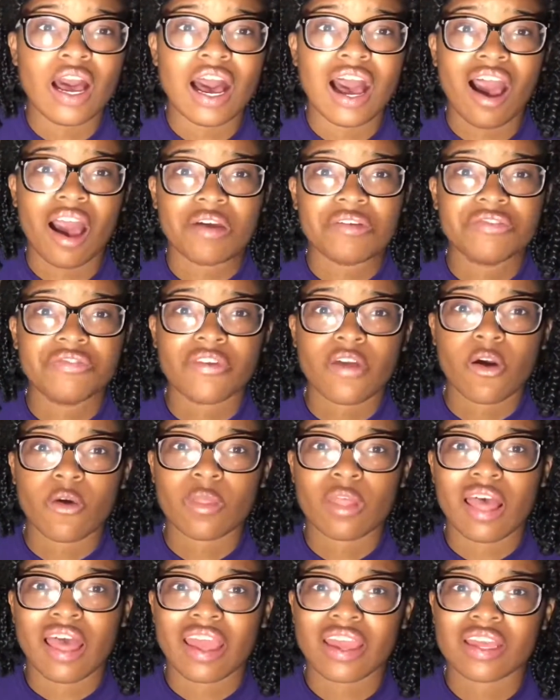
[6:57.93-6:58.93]
I
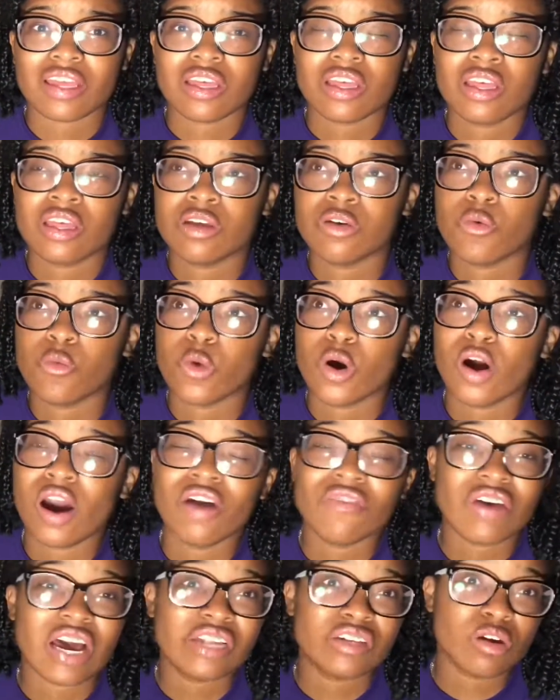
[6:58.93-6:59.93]
felt like, well,
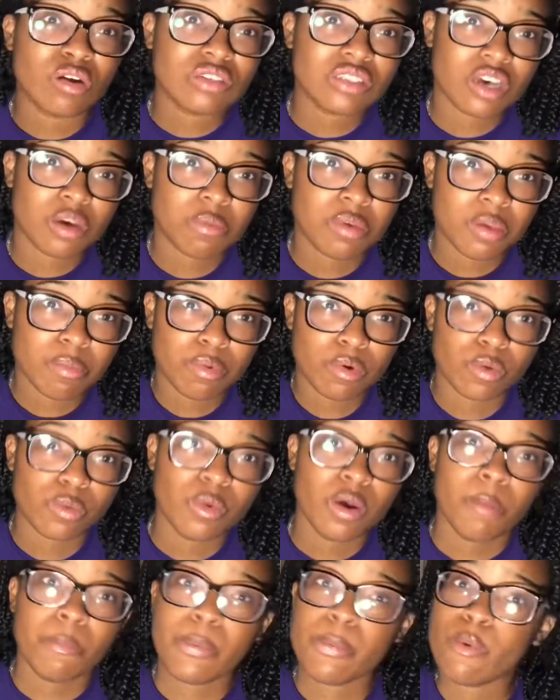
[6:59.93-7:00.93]
if I don't tell people,
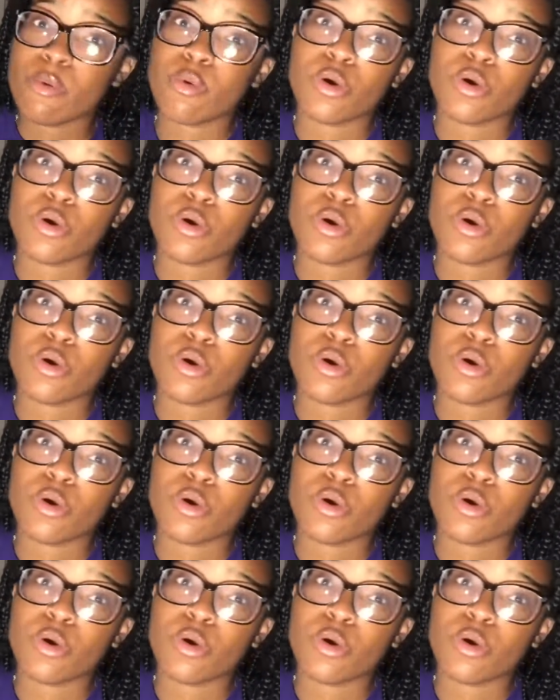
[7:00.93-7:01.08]
people